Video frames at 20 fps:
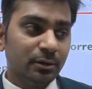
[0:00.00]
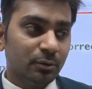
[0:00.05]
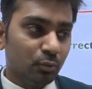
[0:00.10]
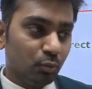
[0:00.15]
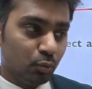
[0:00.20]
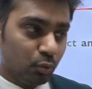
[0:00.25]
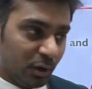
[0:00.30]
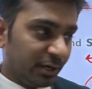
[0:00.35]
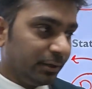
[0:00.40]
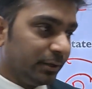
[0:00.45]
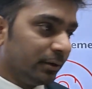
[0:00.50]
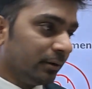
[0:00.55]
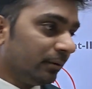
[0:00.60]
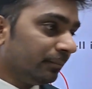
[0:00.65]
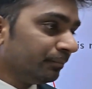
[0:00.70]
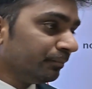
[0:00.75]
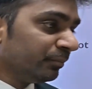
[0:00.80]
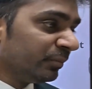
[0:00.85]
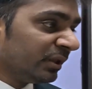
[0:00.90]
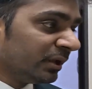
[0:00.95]
1 here.
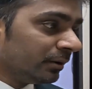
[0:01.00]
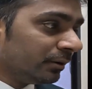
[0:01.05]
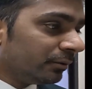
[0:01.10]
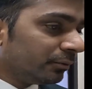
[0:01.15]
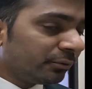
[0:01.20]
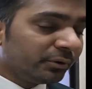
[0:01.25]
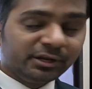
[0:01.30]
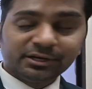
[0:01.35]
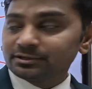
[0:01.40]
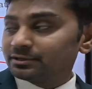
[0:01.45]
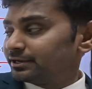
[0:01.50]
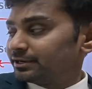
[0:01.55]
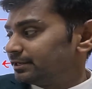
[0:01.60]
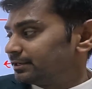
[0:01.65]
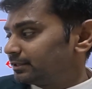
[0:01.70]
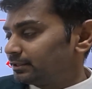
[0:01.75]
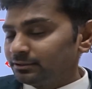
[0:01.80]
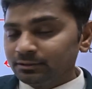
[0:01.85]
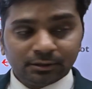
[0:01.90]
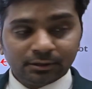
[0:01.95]

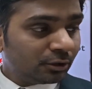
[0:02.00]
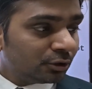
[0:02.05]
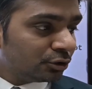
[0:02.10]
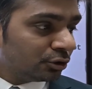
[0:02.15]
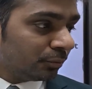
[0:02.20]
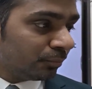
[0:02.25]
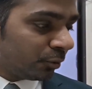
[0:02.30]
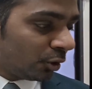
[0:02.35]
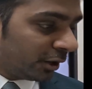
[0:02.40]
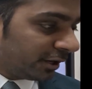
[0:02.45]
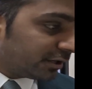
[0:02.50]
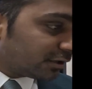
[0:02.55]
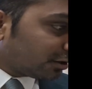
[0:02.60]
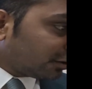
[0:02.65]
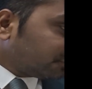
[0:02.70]
Reiterating the point of